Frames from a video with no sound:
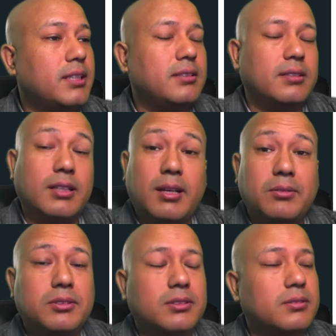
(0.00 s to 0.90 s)
And I would
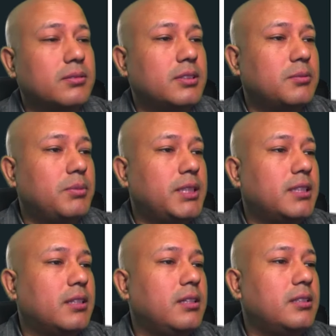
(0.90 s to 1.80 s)
just
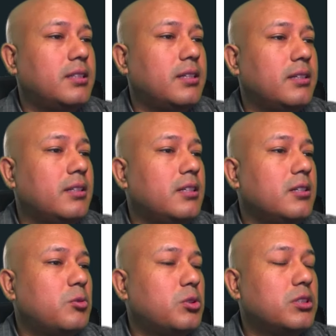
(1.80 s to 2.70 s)
basically say
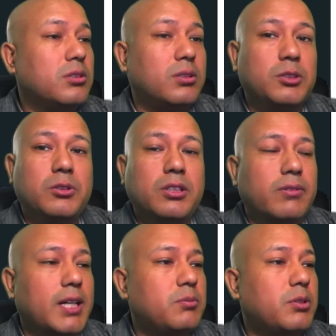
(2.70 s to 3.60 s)
focus on unique
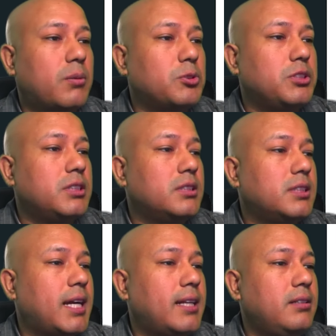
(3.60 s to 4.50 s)
value propositions
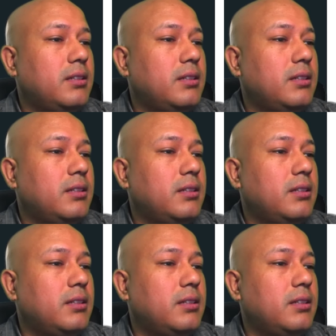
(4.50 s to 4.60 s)
and